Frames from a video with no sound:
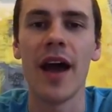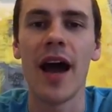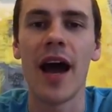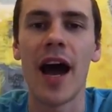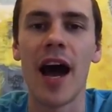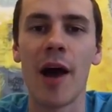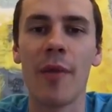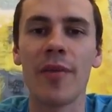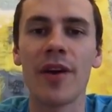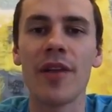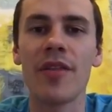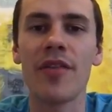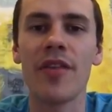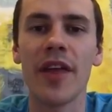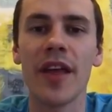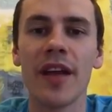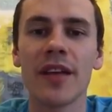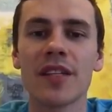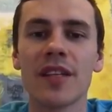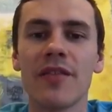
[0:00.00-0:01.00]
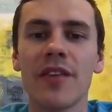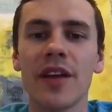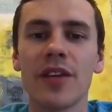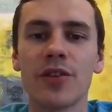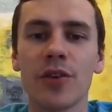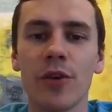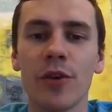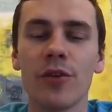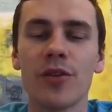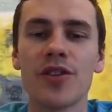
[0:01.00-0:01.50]
How many things have they
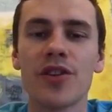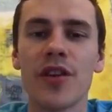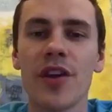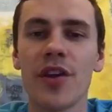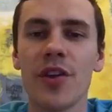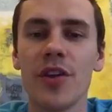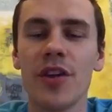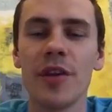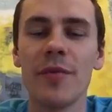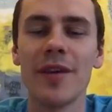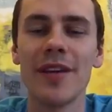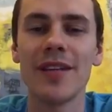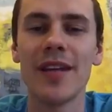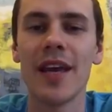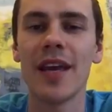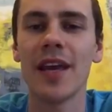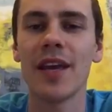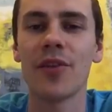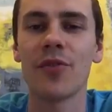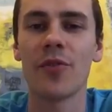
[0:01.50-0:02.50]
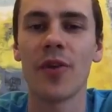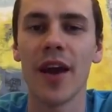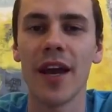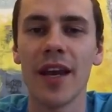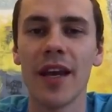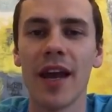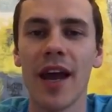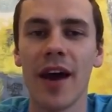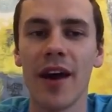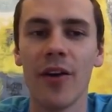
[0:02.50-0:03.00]
told you that you need to be taking
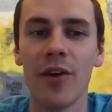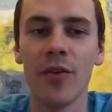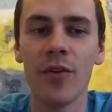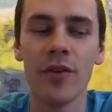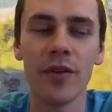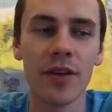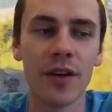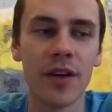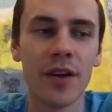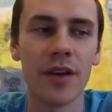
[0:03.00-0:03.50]
right now,